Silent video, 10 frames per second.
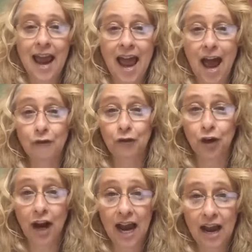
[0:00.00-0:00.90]
at For
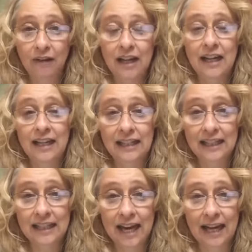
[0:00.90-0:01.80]
Heaven
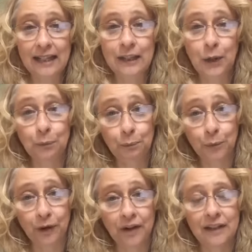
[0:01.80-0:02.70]
Sakes
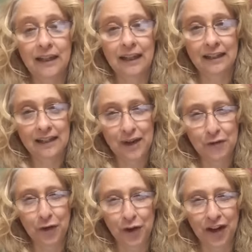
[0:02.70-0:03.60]
Books in
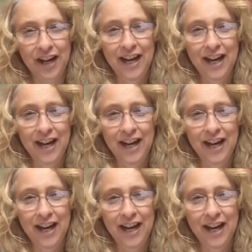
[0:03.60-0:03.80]
Denver.